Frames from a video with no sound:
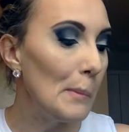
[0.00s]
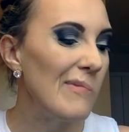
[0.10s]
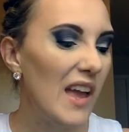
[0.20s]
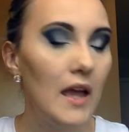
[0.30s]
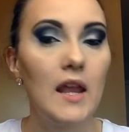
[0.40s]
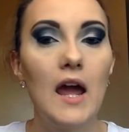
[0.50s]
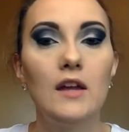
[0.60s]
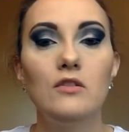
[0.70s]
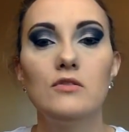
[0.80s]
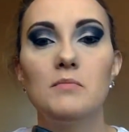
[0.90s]
And I
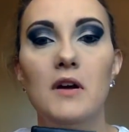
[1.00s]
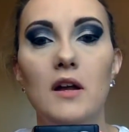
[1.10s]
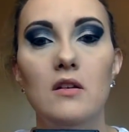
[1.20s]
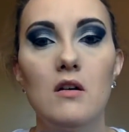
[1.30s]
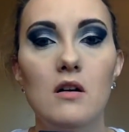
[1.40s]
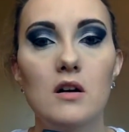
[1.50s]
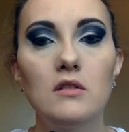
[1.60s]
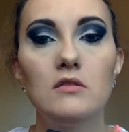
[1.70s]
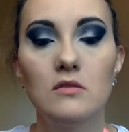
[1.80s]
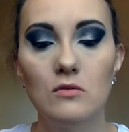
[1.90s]
use my
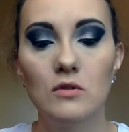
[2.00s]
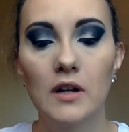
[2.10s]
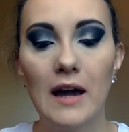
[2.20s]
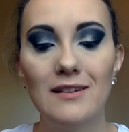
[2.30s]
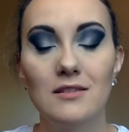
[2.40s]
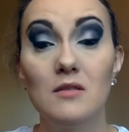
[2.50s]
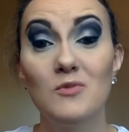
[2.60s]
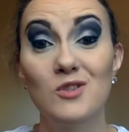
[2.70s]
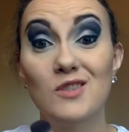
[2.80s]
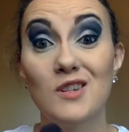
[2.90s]
NARS Orgasm,
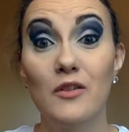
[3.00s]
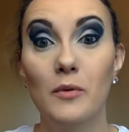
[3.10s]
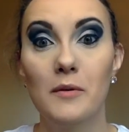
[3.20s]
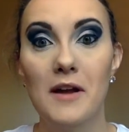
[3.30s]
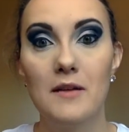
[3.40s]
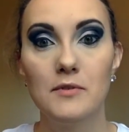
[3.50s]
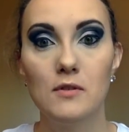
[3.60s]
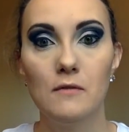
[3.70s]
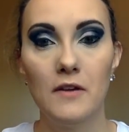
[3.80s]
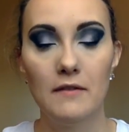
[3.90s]
which is another one of my
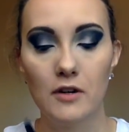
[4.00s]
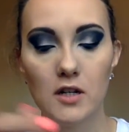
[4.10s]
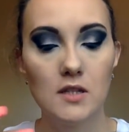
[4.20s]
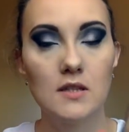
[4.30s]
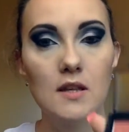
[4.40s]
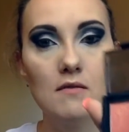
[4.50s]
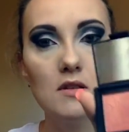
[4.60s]
absolute favorites. And this